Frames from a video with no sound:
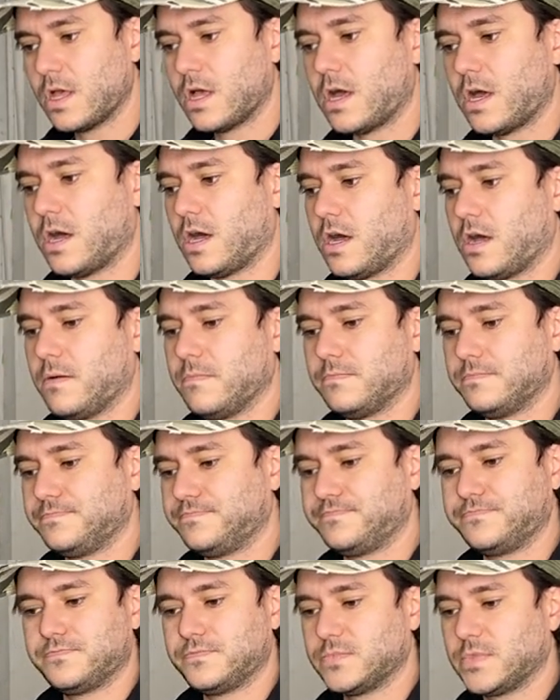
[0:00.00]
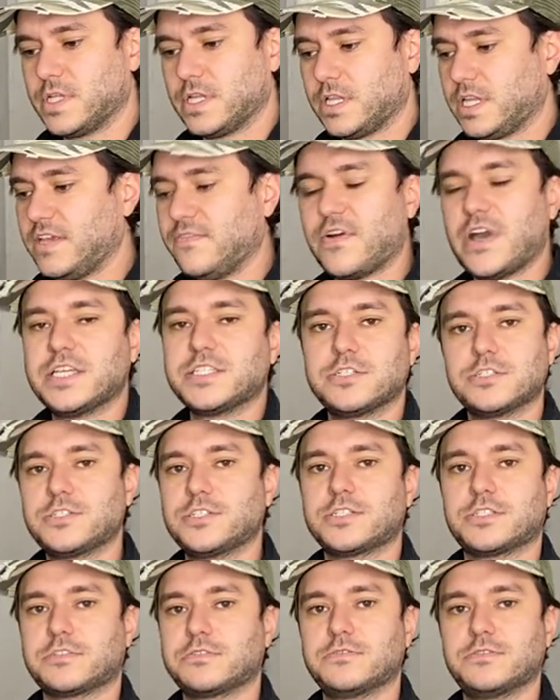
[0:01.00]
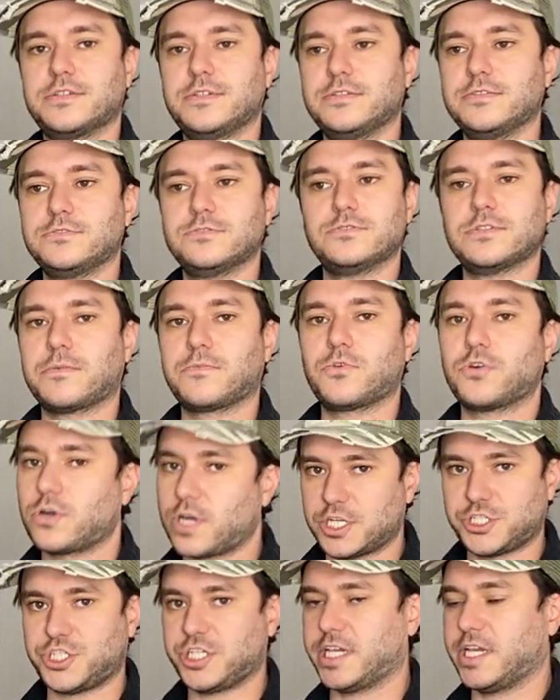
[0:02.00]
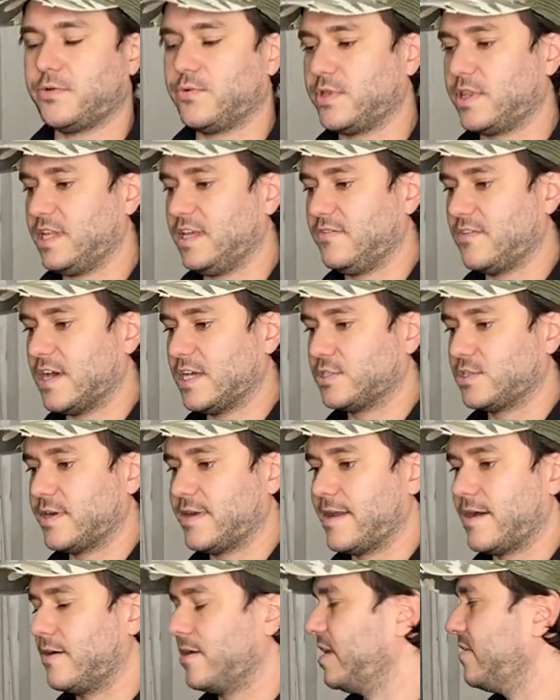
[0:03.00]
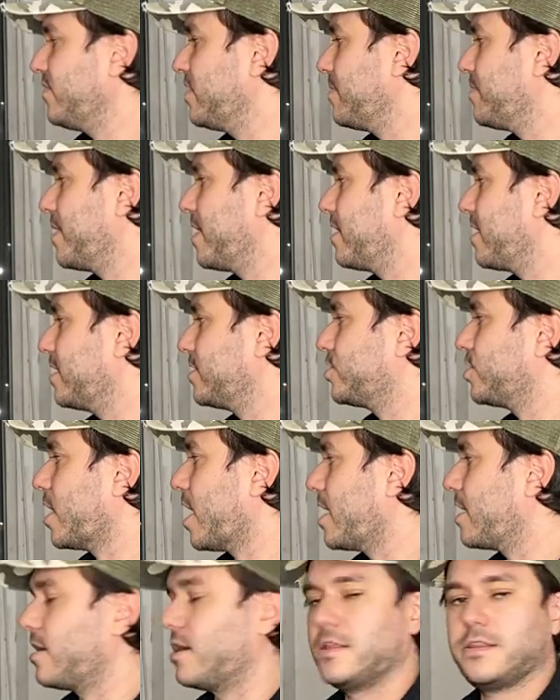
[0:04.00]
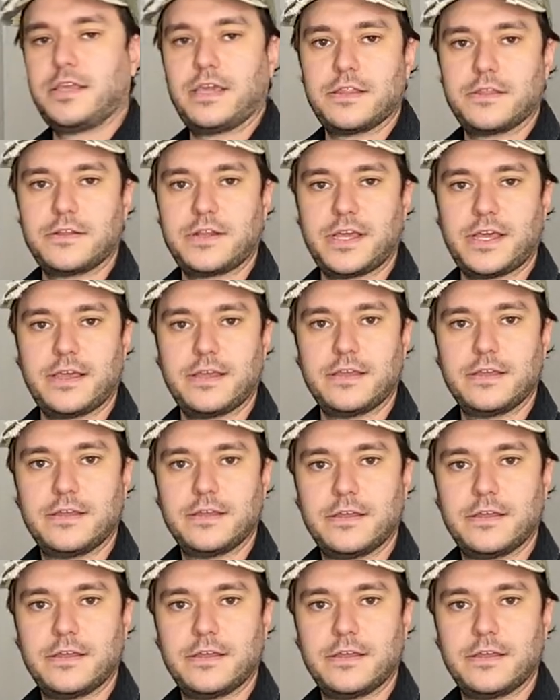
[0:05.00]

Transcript: Um, Levi's are just, I'm crushing it with Levi's right now. Even a pair I tried on the other day